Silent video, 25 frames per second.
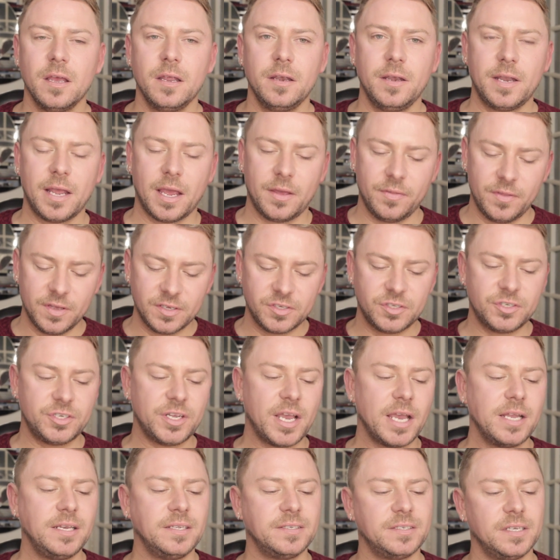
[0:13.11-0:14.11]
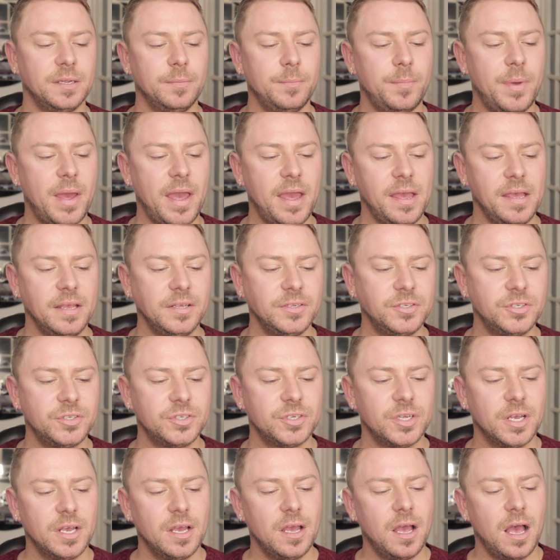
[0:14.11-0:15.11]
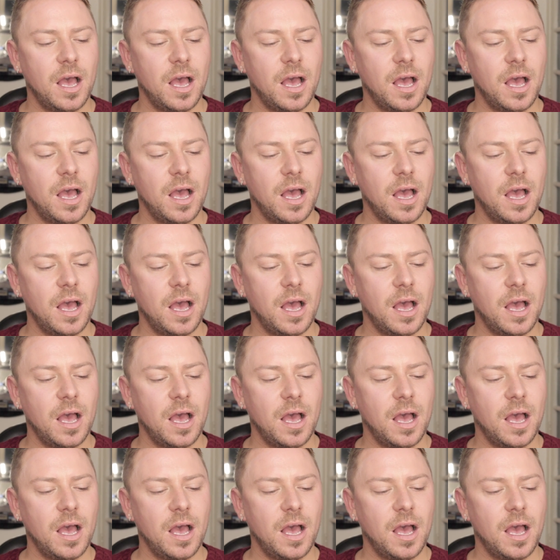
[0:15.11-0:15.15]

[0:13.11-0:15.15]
Now this shade is in beige.